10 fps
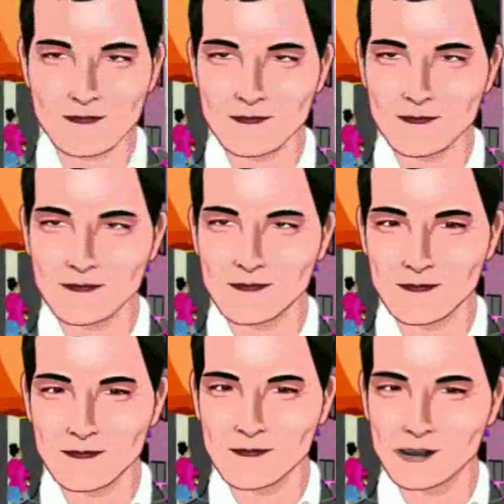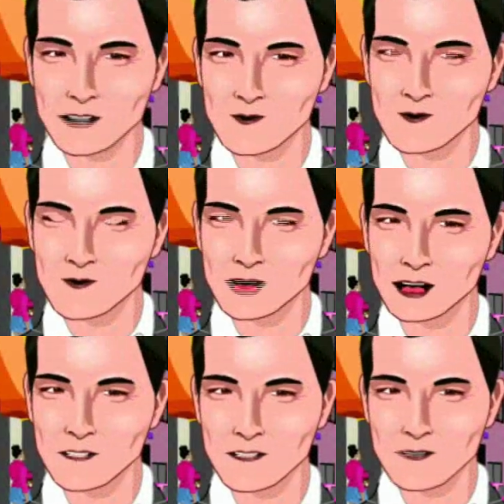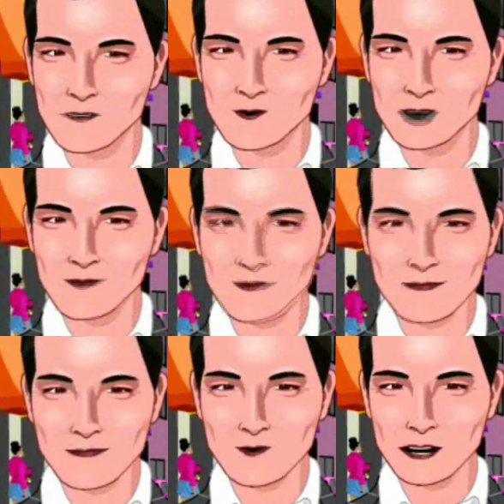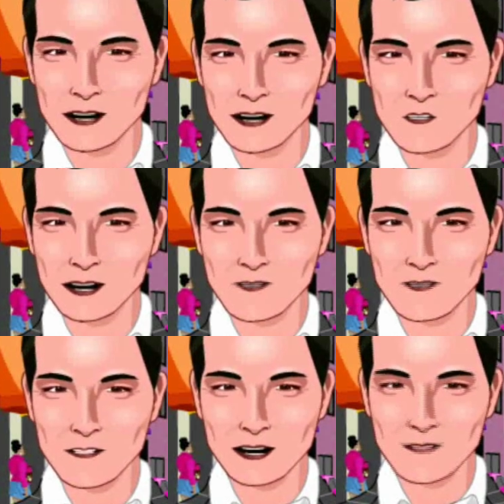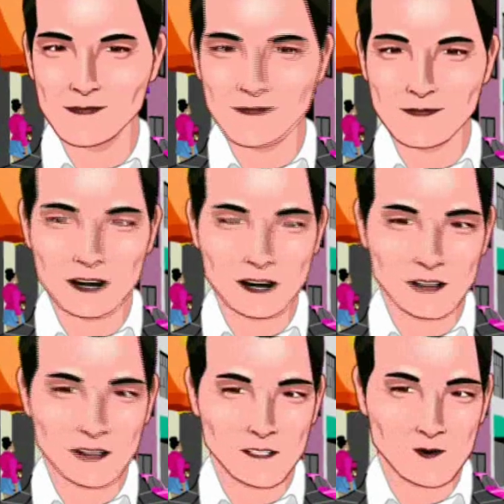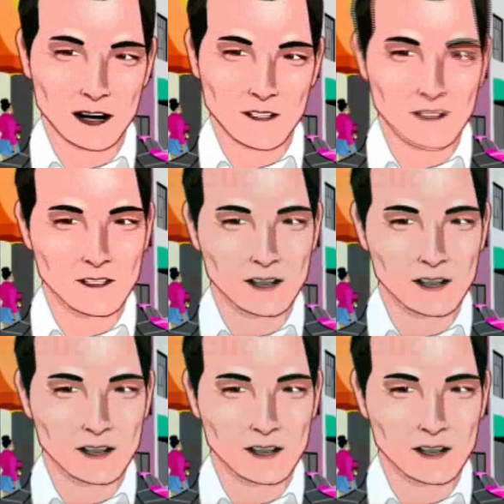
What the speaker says: Scenario 2 of 4. Reaction distance is the distance a vehicle